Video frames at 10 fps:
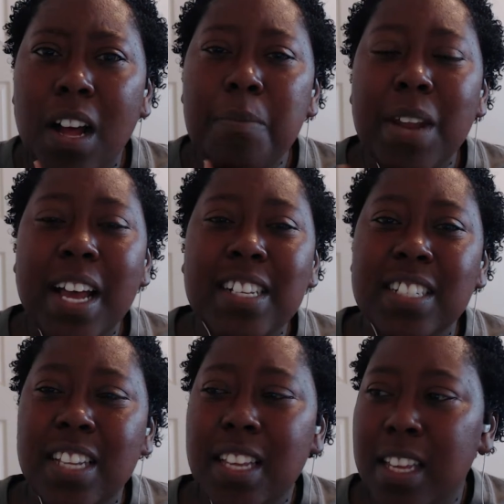I'm not
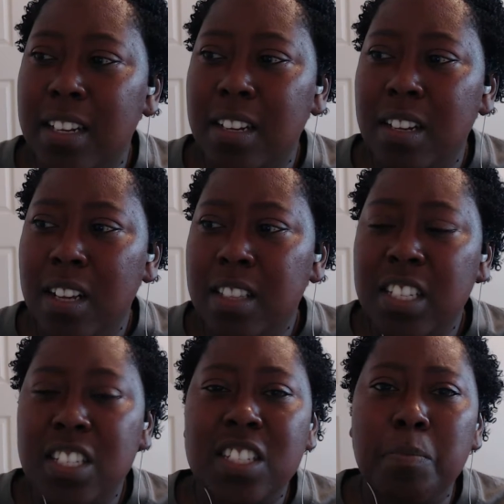seeing the
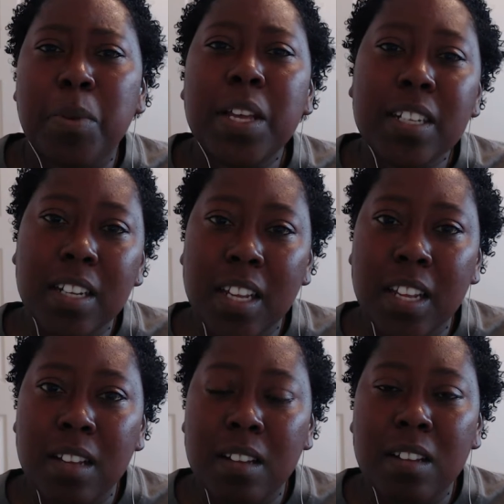stability